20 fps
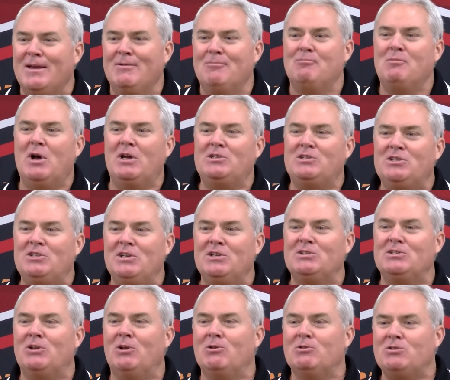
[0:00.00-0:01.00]
but she
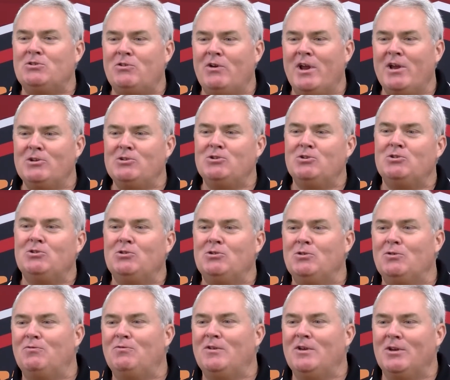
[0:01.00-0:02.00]
is no stranger to
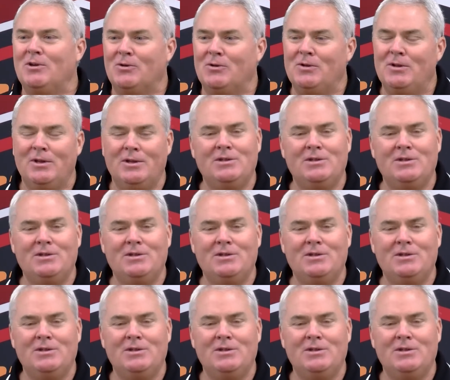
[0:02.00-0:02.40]
the field.